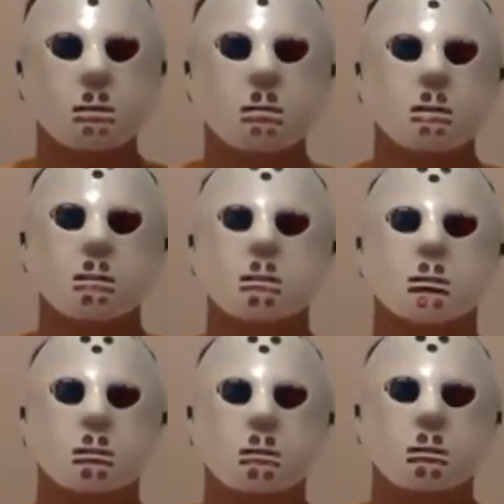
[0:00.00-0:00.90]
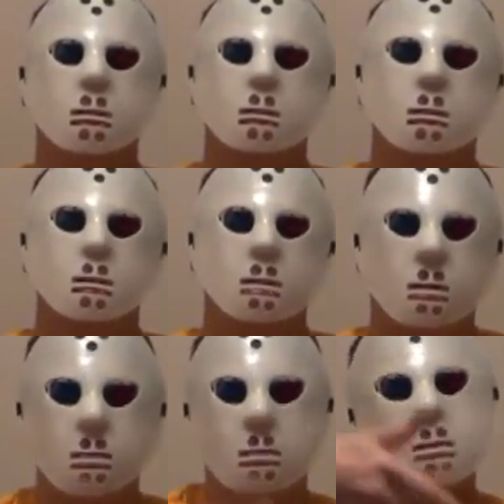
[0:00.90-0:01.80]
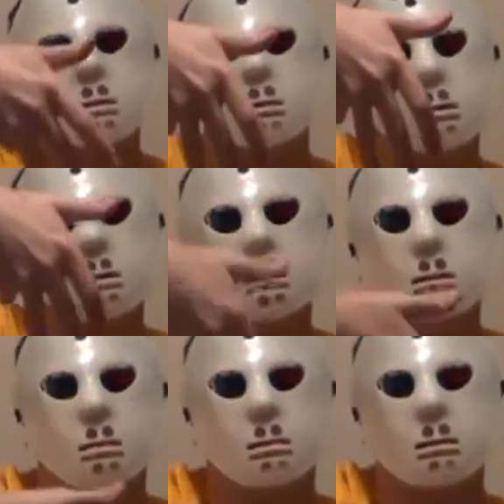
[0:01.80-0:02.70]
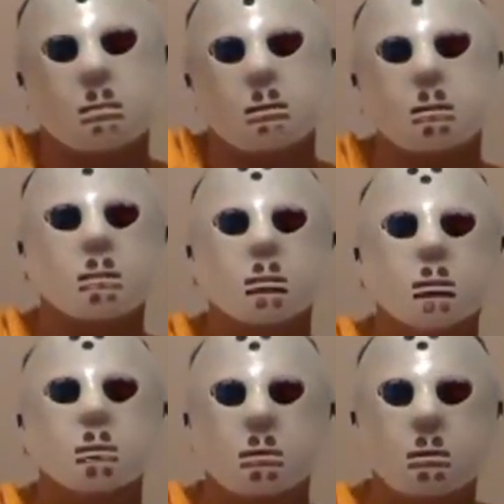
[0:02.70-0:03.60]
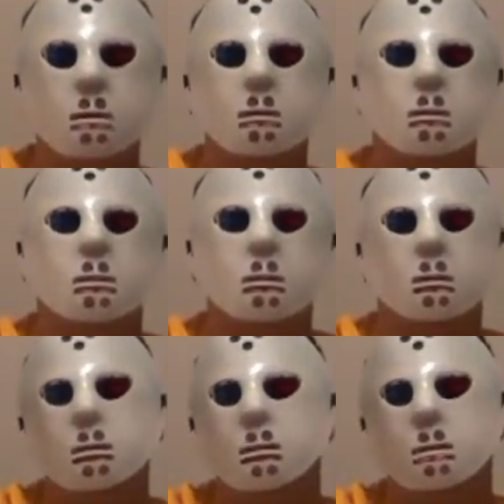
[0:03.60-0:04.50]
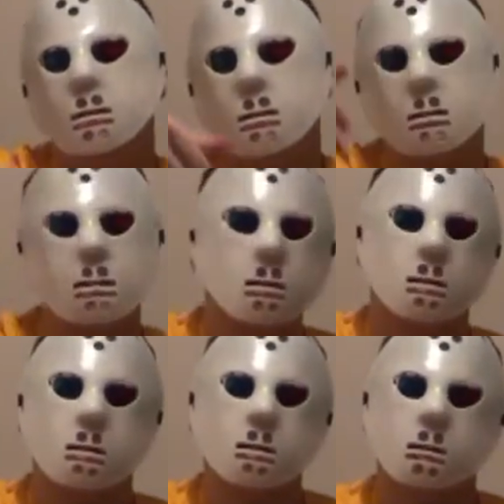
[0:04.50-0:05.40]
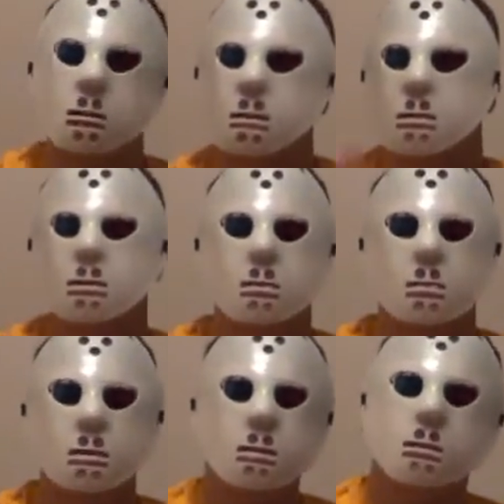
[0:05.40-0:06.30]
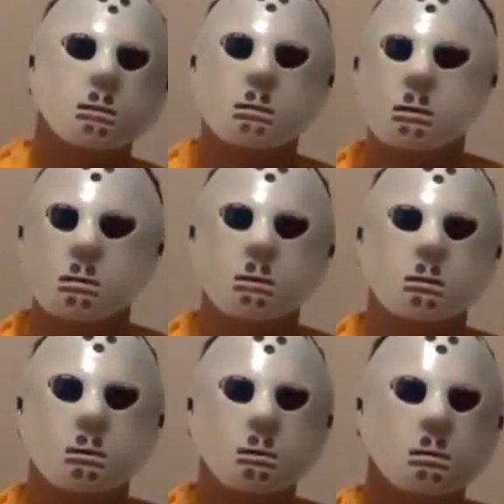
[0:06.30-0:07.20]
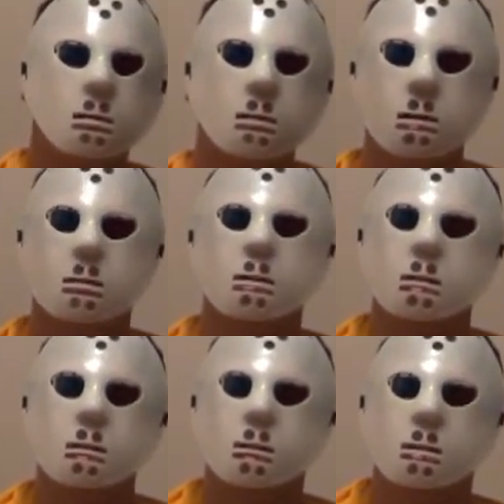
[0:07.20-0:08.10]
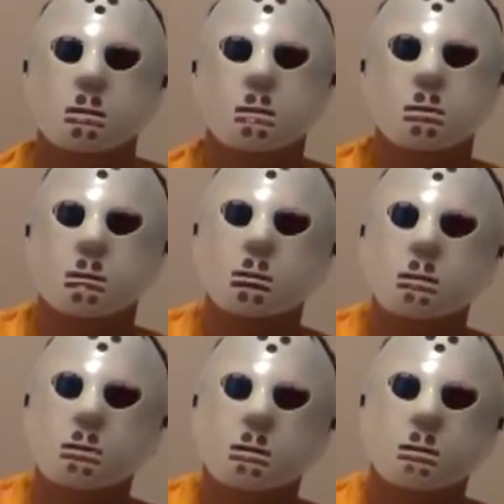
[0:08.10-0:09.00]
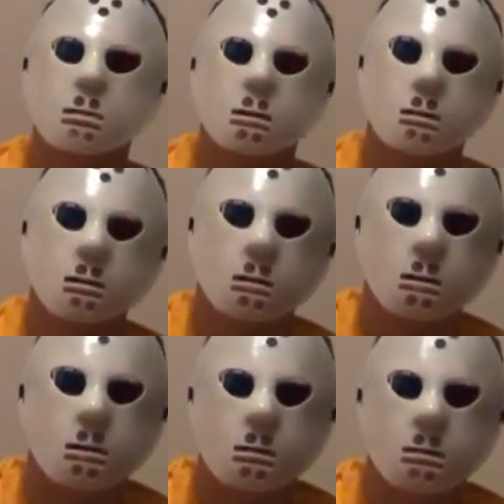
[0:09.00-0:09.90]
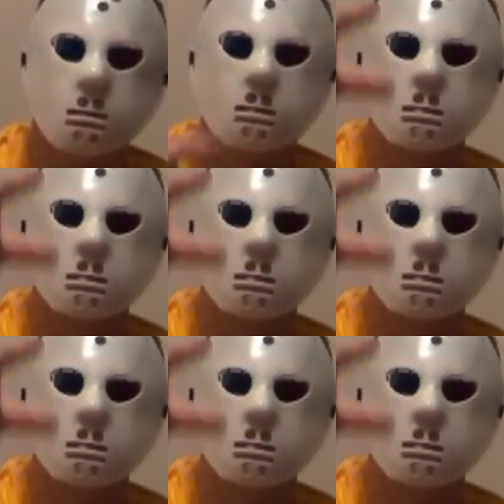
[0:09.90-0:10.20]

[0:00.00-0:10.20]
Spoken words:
basically a shot that's flipped, like the camera's upside down, and you see like the tops of the trees and maybe a little bit of road and stuff, and then they gradually start to, you know,